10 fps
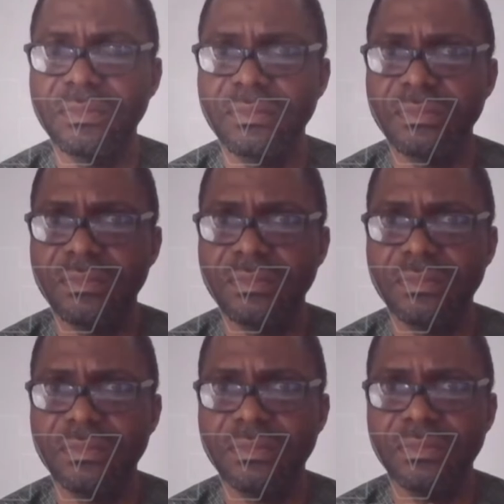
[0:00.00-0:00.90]

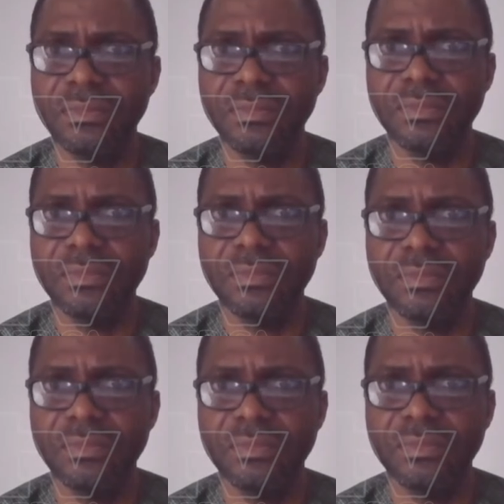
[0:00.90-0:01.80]

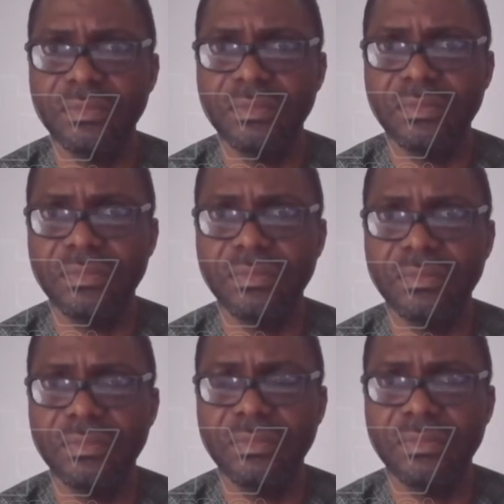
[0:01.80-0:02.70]

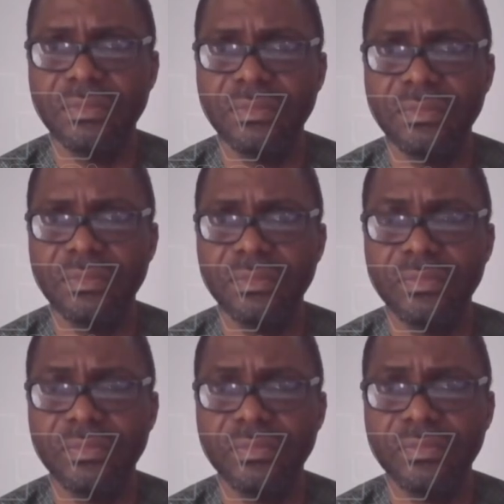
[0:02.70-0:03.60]
[no speech]